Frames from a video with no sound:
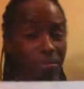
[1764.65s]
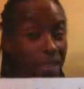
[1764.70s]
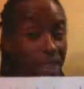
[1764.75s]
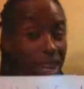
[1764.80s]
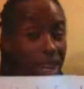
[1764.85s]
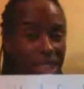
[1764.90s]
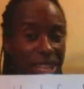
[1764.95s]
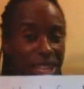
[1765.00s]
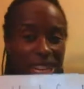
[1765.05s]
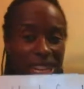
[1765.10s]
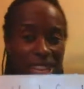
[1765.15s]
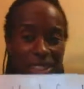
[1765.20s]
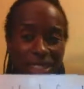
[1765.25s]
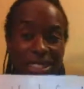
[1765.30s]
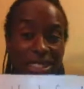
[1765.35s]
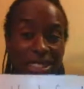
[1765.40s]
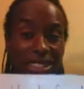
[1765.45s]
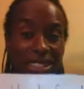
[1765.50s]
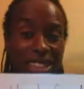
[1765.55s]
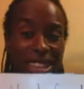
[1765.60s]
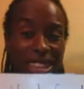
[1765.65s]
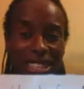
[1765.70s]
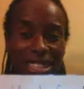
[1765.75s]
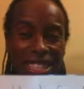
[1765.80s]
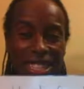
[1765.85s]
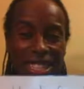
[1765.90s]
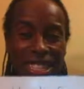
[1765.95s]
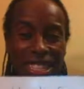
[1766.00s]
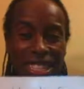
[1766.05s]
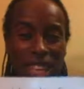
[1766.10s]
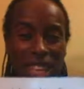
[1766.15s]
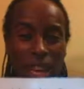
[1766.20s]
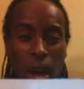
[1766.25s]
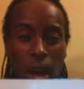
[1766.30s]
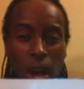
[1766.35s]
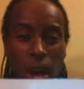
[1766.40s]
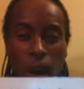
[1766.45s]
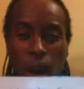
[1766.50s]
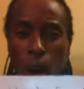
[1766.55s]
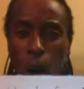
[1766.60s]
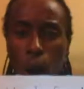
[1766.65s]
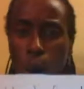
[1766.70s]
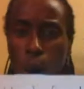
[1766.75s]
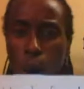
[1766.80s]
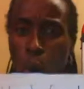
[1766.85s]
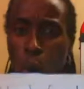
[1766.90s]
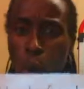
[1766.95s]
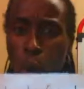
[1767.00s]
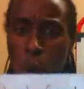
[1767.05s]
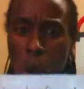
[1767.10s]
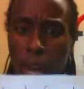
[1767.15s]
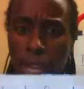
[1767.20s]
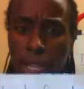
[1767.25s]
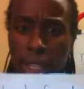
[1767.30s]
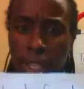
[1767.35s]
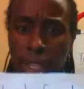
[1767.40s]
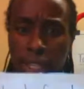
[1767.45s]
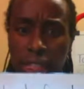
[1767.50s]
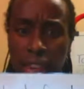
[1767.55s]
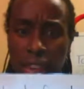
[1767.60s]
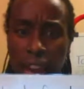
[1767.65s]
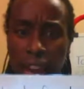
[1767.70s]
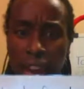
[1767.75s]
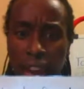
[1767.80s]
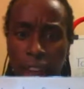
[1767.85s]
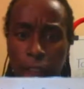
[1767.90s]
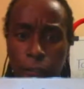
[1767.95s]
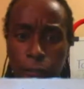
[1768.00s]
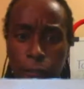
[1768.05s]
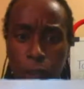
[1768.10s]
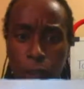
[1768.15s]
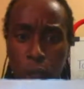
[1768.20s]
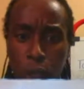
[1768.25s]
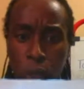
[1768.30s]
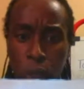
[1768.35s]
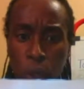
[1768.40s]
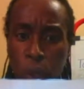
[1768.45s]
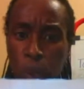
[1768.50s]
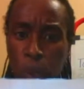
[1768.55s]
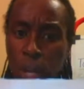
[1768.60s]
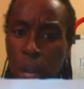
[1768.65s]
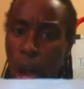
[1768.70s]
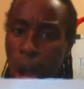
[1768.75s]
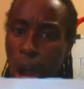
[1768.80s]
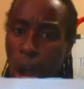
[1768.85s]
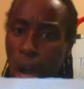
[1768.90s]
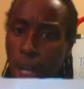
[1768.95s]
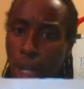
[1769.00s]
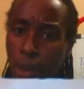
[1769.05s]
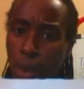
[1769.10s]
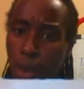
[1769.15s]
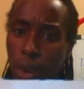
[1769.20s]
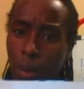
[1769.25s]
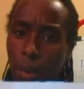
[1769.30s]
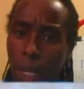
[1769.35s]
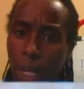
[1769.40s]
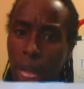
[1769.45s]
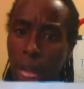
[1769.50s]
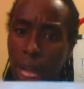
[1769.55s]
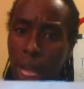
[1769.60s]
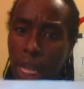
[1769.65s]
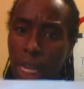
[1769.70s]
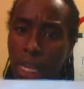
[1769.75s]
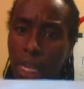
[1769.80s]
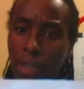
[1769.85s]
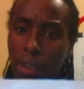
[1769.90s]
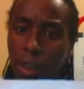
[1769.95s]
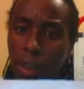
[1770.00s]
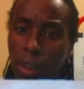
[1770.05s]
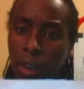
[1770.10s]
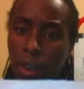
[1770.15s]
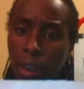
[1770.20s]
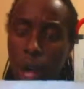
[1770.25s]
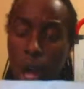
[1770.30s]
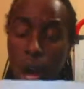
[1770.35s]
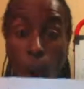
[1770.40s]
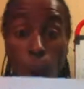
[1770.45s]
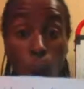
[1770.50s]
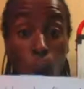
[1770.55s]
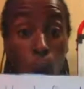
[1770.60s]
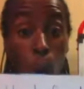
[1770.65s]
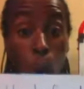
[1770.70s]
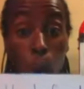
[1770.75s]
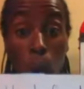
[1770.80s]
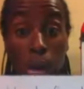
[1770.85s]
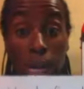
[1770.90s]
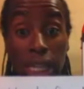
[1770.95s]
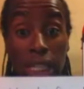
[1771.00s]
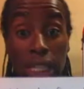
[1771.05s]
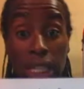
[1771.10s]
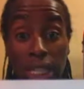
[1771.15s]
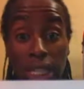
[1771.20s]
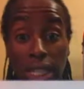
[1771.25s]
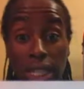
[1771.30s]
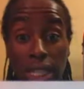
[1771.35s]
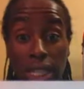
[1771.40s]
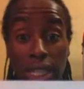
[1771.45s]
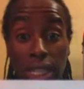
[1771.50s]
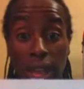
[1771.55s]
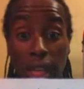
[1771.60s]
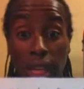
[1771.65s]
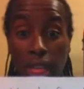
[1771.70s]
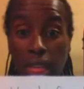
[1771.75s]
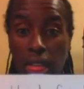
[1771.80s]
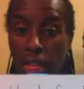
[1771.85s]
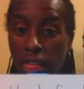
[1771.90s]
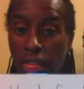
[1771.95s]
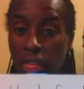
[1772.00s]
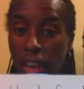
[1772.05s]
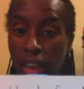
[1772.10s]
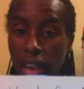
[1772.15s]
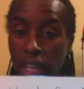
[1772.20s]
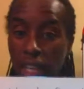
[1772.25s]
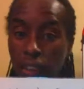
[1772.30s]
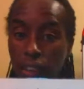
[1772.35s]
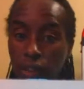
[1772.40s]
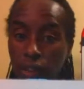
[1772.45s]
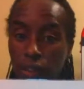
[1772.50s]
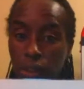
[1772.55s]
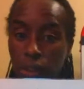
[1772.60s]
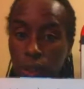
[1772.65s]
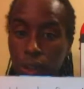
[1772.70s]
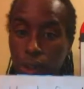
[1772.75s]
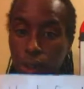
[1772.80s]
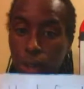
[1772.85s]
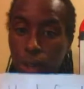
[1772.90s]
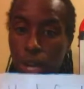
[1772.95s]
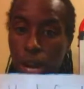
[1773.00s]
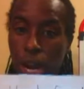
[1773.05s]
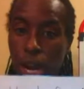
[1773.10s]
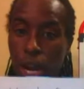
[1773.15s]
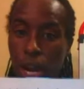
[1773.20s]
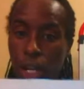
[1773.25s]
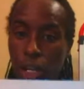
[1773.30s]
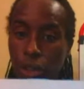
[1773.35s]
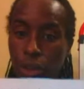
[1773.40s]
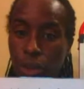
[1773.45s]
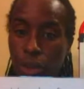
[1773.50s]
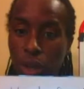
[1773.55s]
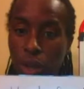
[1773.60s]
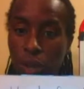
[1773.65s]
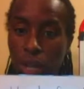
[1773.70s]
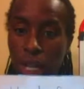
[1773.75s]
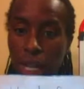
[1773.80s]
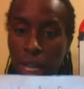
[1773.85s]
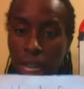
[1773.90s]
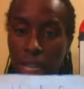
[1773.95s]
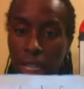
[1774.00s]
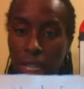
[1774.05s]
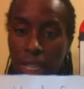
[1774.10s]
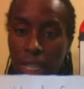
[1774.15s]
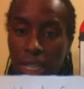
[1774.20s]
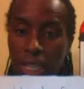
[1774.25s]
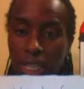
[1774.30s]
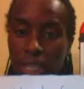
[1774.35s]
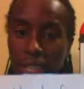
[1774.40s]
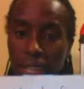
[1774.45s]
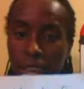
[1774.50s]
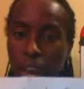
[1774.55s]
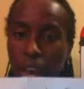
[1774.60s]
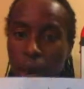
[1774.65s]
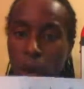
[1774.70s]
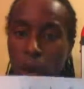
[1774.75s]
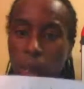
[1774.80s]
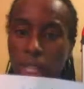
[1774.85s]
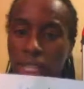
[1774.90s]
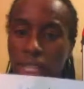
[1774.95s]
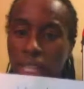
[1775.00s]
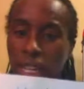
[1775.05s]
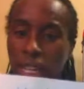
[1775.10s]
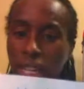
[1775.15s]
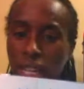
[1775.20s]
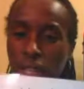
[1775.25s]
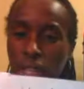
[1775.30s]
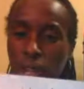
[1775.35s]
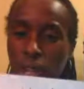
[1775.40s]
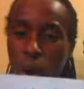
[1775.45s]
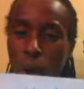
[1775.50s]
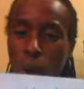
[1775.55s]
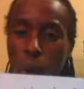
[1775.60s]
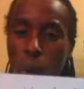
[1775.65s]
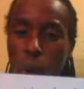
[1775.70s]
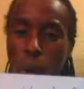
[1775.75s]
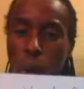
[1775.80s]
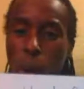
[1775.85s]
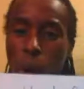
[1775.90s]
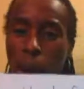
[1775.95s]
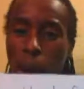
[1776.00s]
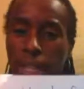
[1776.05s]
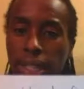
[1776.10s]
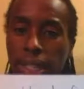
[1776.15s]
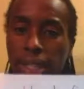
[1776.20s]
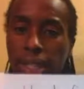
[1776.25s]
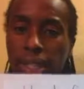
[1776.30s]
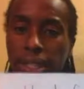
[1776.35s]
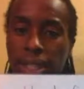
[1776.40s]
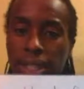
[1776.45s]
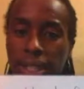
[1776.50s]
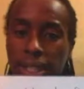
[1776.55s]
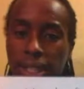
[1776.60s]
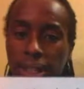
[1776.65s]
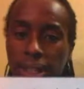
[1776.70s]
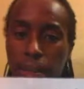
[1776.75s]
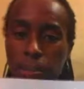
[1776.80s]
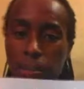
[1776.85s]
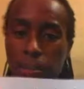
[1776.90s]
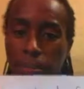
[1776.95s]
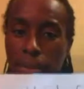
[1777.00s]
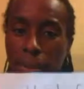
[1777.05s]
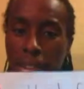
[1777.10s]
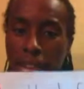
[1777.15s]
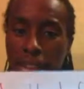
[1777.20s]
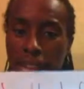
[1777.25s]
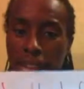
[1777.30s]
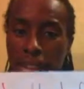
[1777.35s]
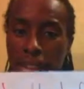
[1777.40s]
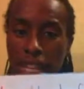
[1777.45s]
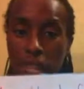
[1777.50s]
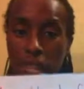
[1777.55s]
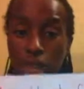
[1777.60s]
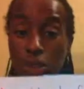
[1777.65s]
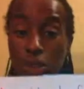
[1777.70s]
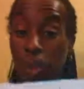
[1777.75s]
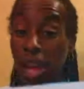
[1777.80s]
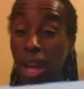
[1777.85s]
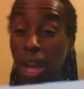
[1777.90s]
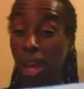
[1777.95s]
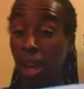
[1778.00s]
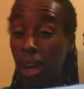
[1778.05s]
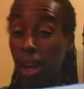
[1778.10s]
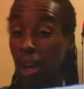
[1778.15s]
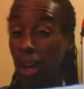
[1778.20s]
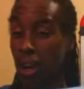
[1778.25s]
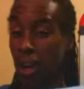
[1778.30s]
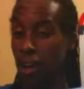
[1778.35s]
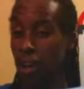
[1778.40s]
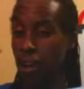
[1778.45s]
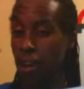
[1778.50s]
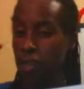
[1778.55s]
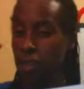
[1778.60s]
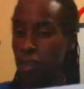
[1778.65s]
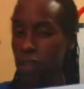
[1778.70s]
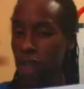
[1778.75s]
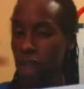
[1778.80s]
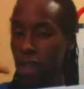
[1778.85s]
The next sentence. What's that food on your plate? What's that food on your plate? What does what's mean? You have.